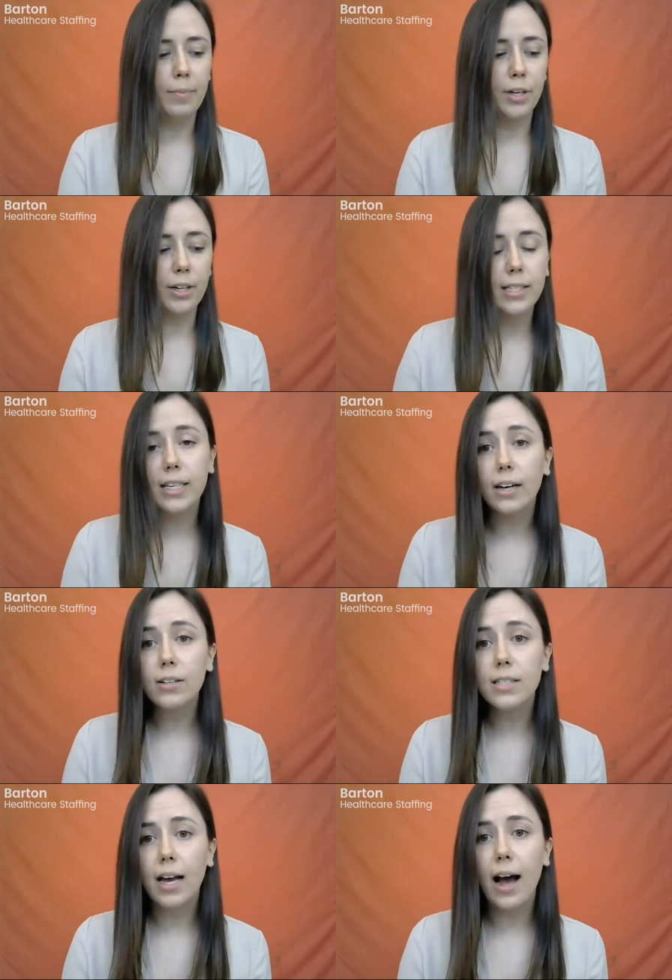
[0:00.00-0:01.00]
your
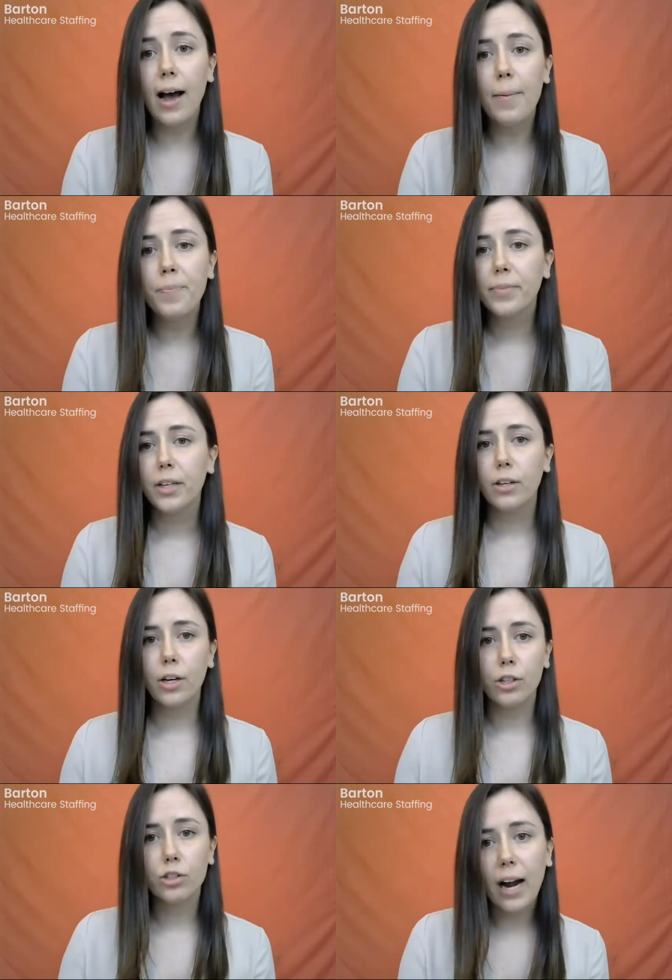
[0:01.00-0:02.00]
skill set,
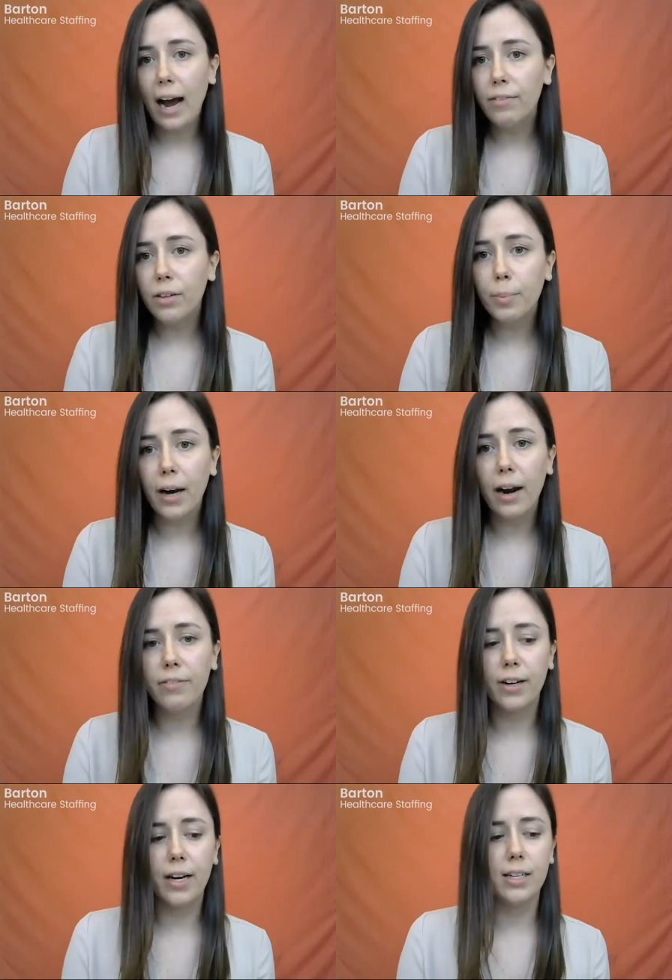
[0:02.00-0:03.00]
your travel
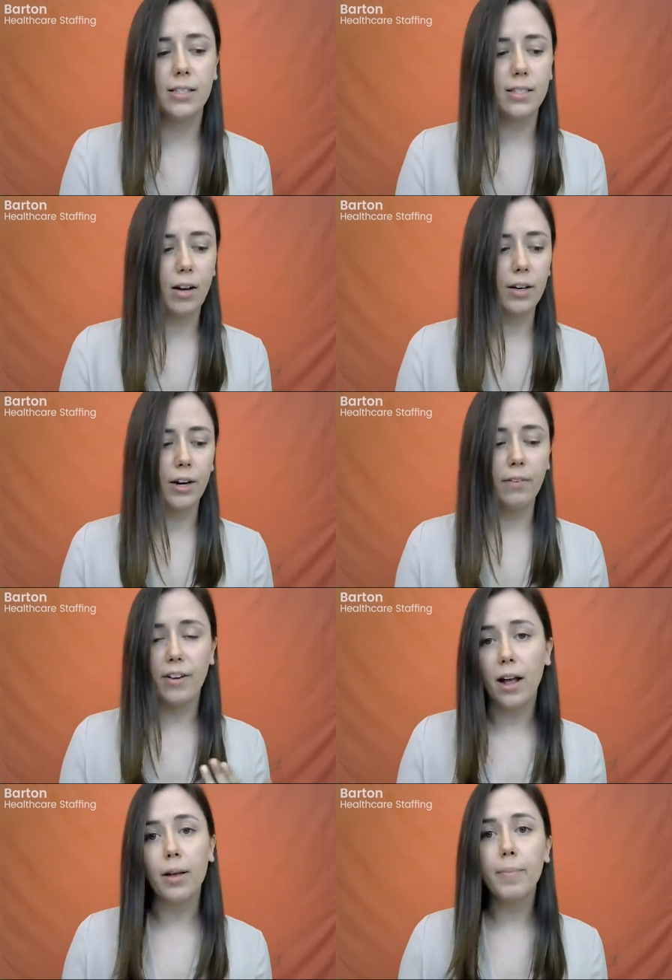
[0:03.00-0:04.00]
preference, your
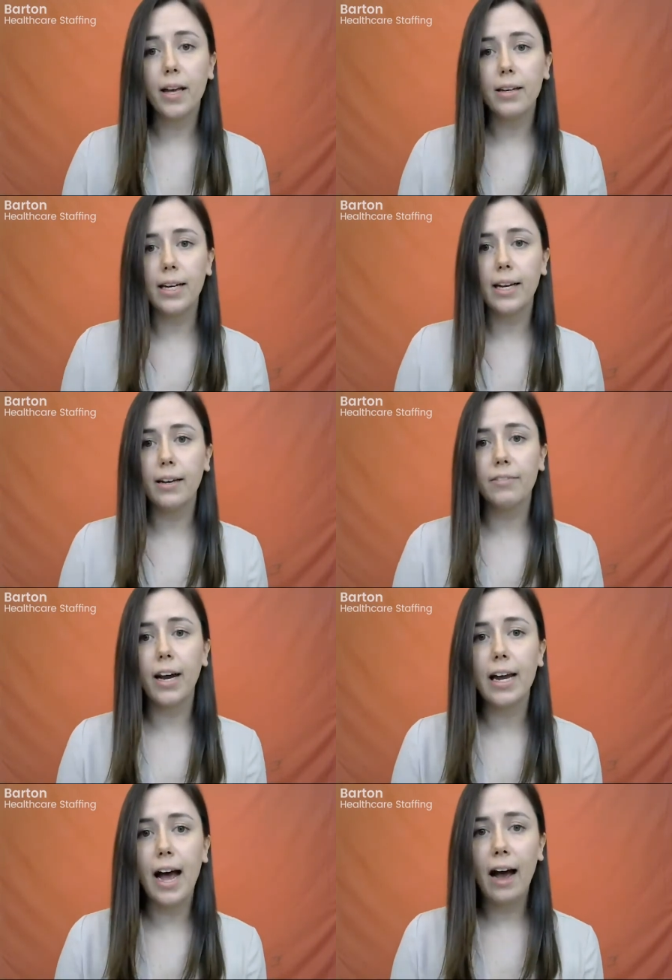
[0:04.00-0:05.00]
availability, right?